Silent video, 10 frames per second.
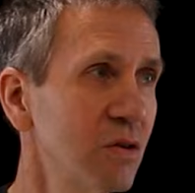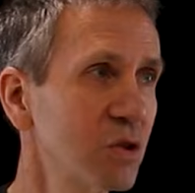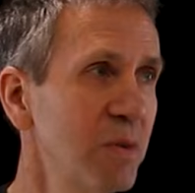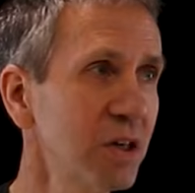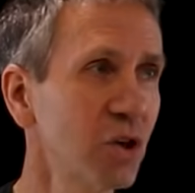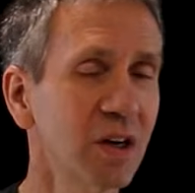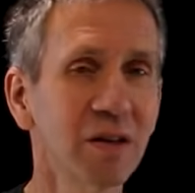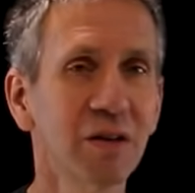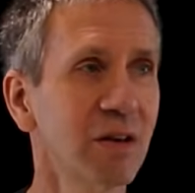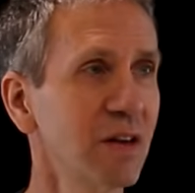
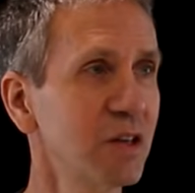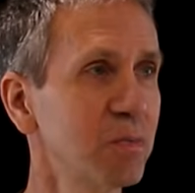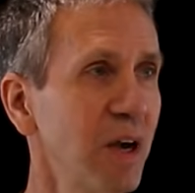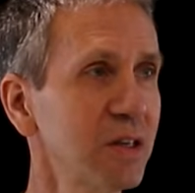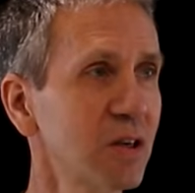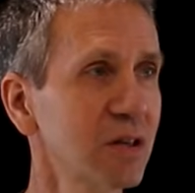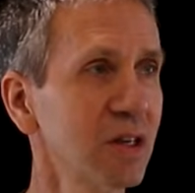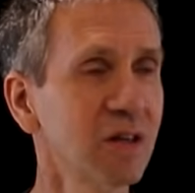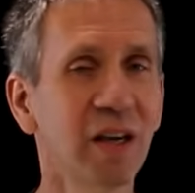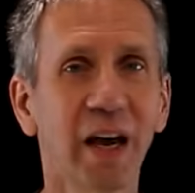Smishing is
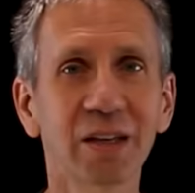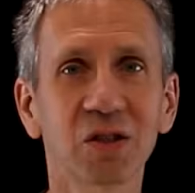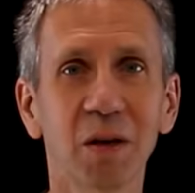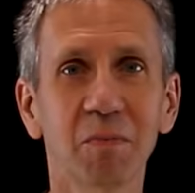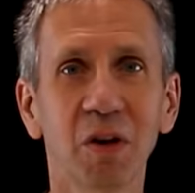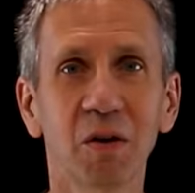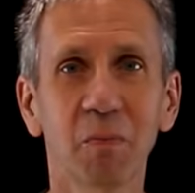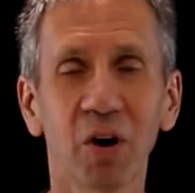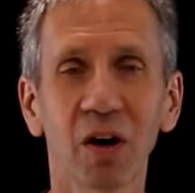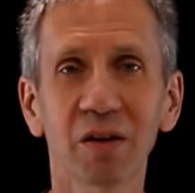basically the SM
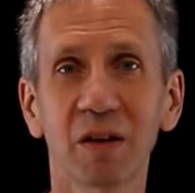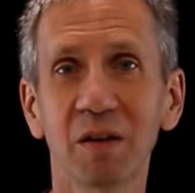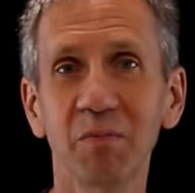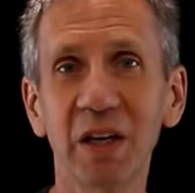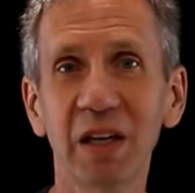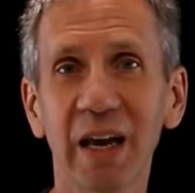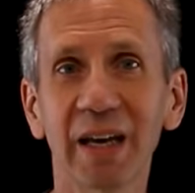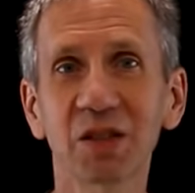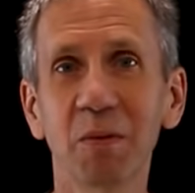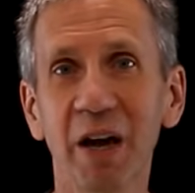part being
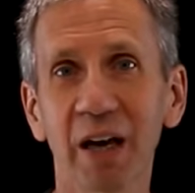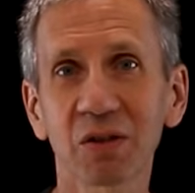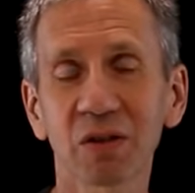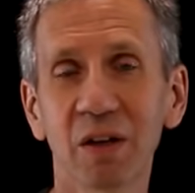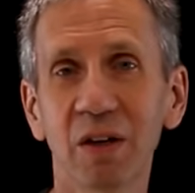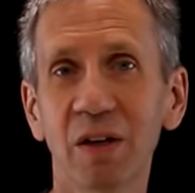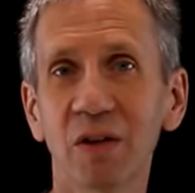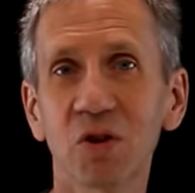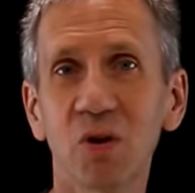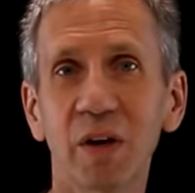SMS.
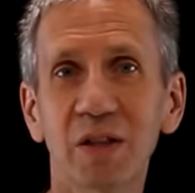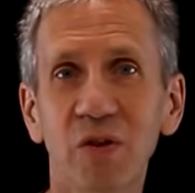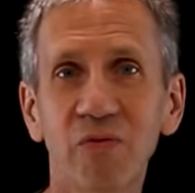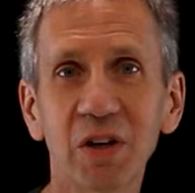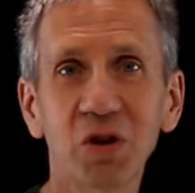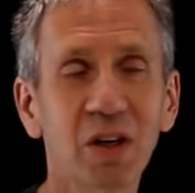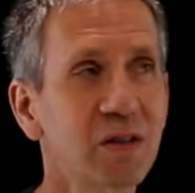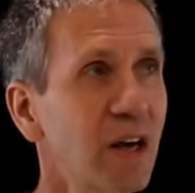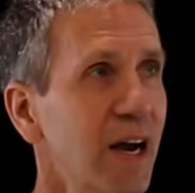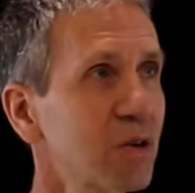So it's a phishing
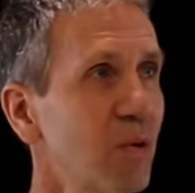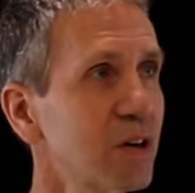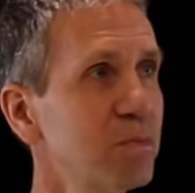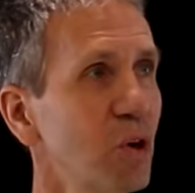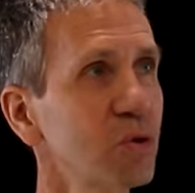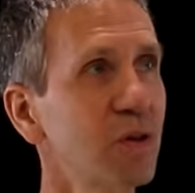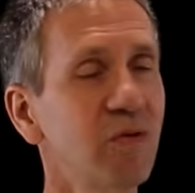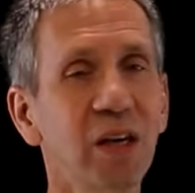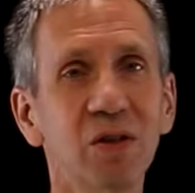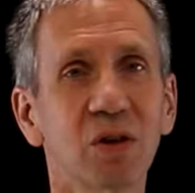attack, whereas most
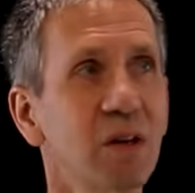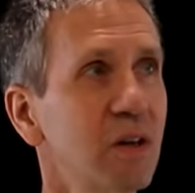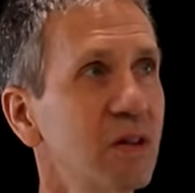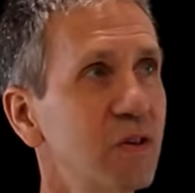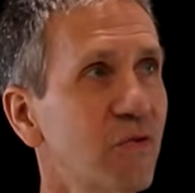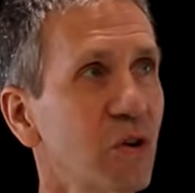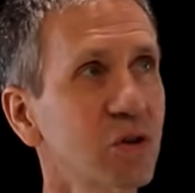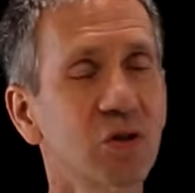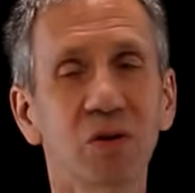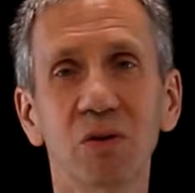of these
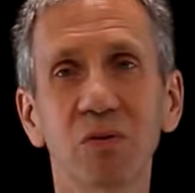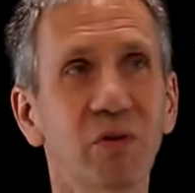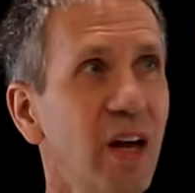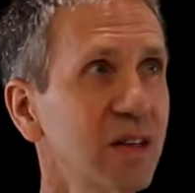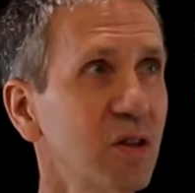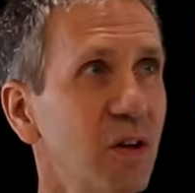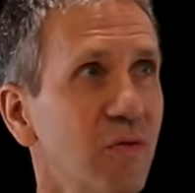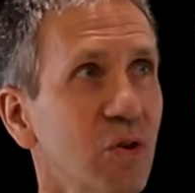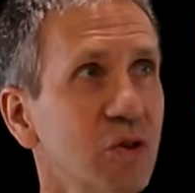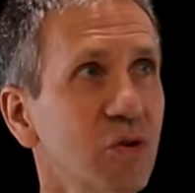first two, actually the
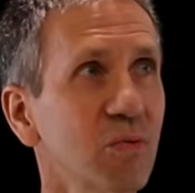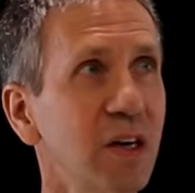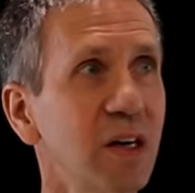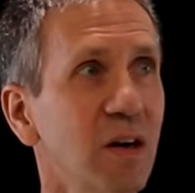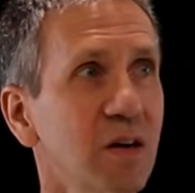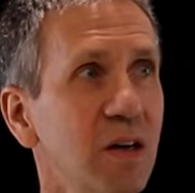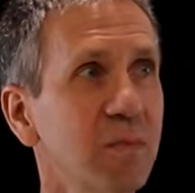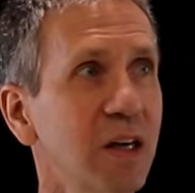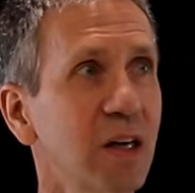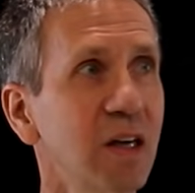first three, are
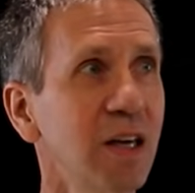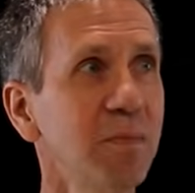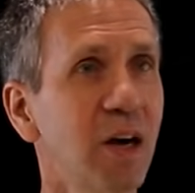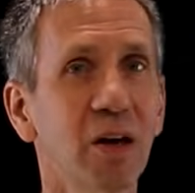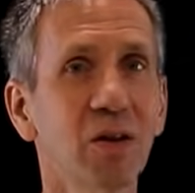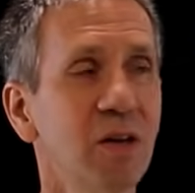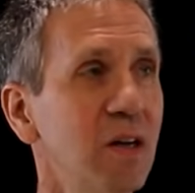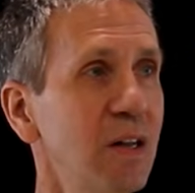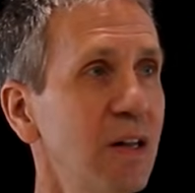coming in email.